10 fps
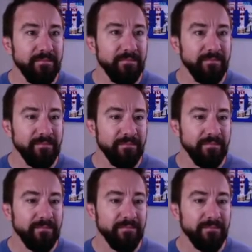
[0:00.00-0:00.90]

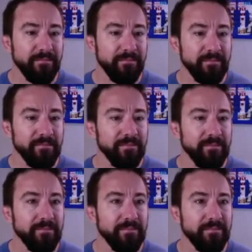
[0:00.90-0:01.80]

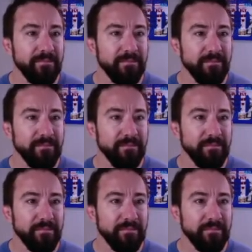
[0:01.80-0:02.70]

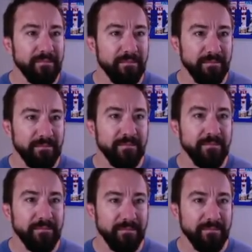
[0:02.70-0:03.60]

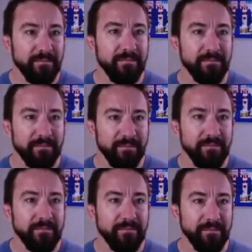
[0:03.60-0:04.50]

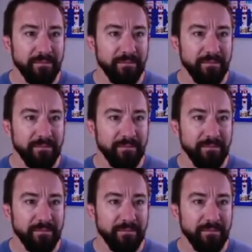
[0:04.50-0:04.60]
No words are spoken by the person on screen.